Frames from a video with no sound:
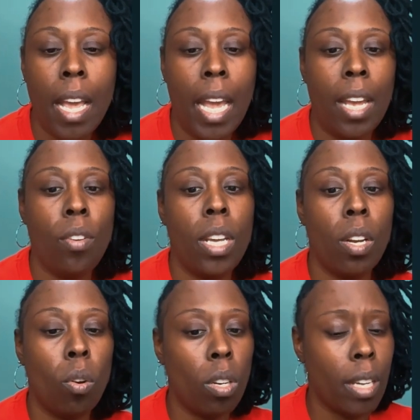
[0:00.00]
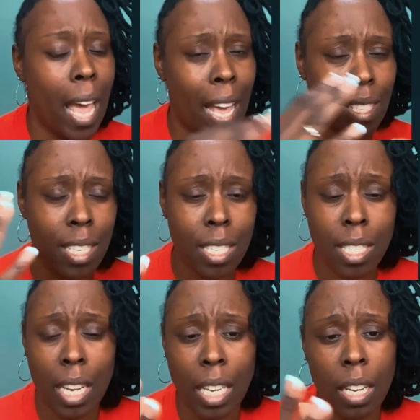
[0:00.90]
and you get early
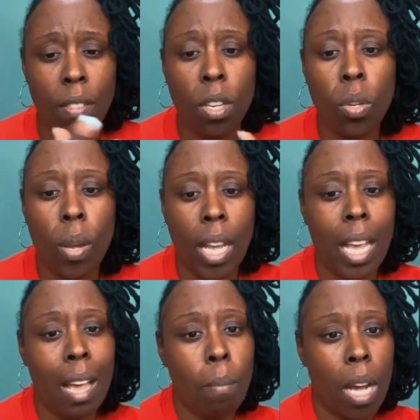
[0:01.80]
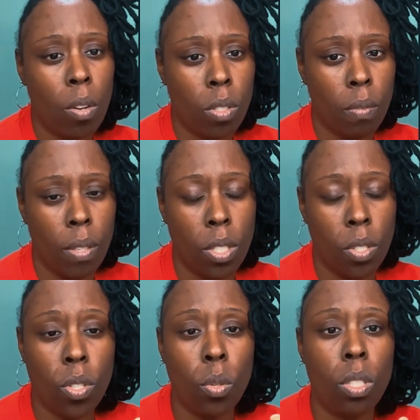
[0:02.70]
access to any of the new AI models and
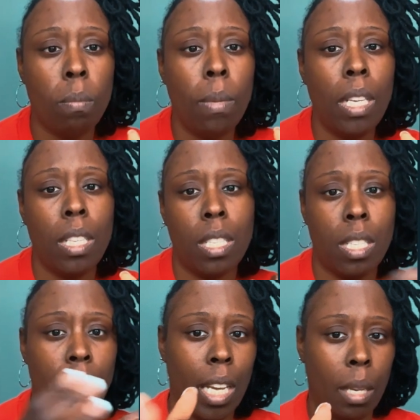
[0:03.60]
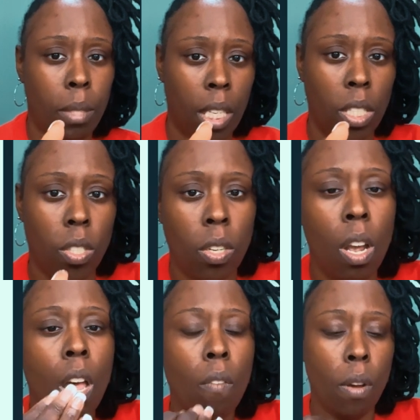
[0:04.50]
features. So to me, this is a game changer
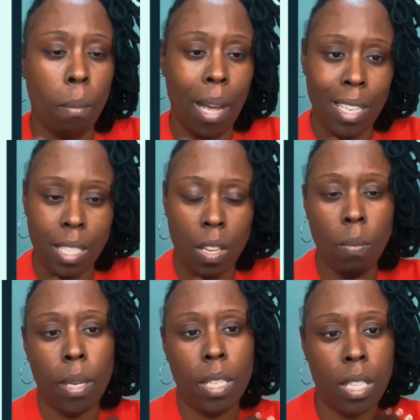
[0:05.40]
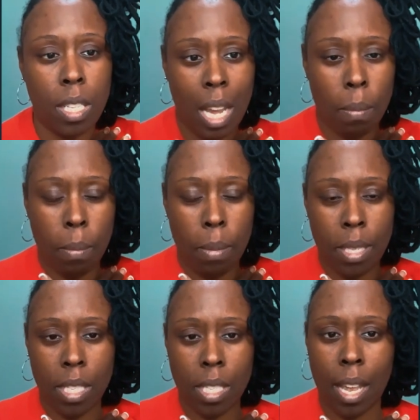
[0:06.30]
for myself because of the type of
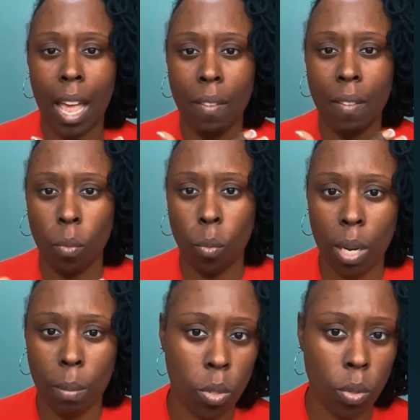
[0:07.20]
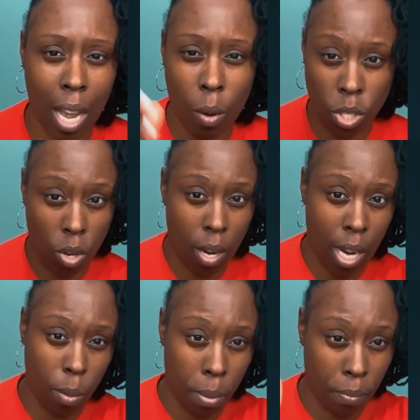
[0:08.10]
business I have and what I'm doing. I would start
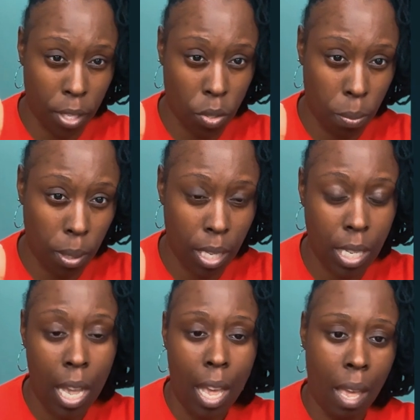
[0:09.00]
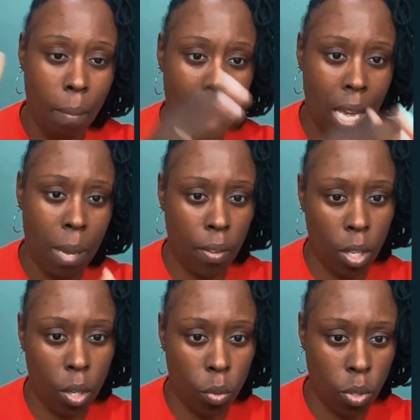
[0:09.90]
out with Professional Plus and maybe
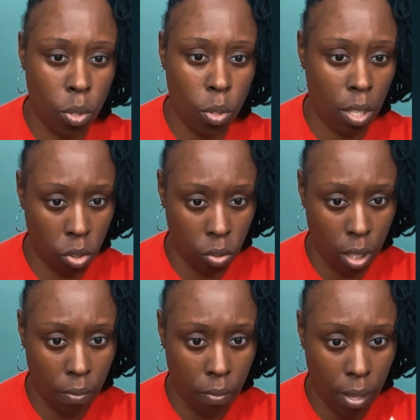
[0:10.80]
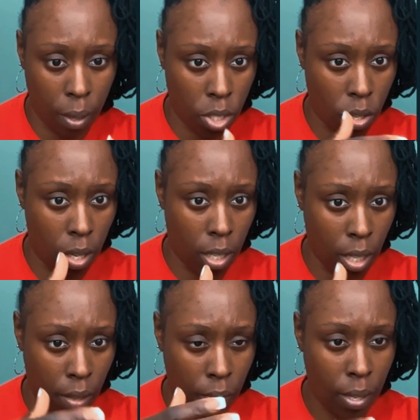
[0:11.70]
even go to the Ultra if I want to start
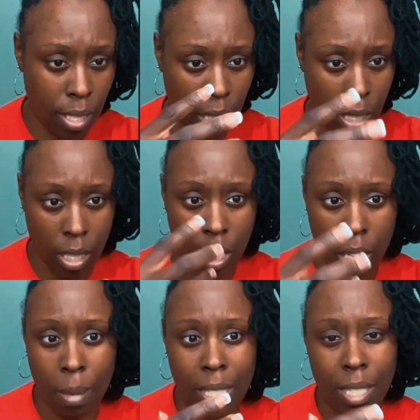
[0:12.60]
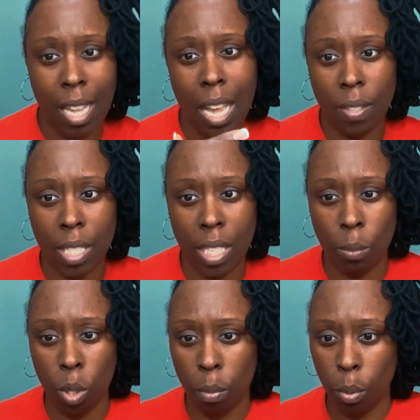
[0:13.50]
investing and getting my staff and
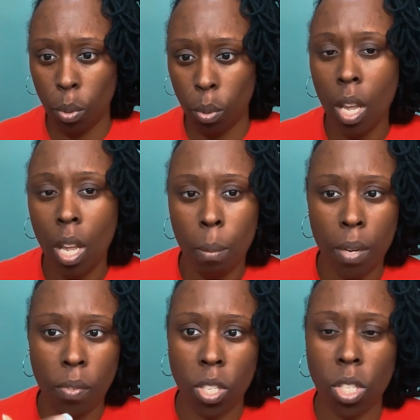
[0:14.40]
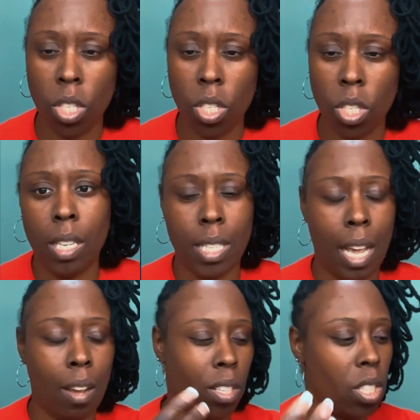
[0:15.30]
team on board. But if you're just trying this
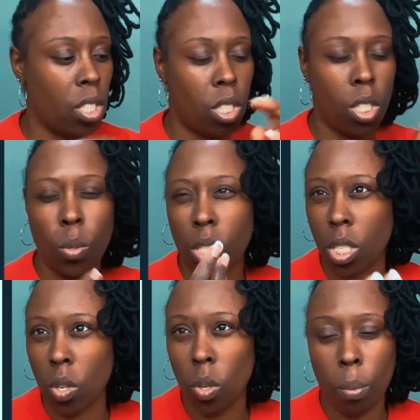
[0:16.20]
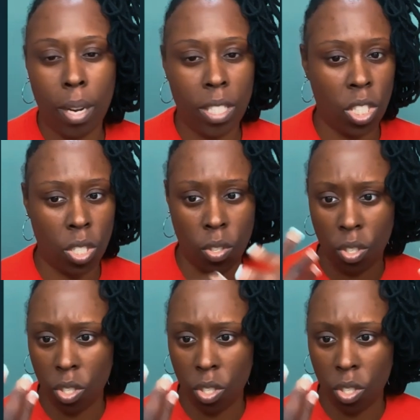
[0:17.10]
out and it's just you as a solo practitioner and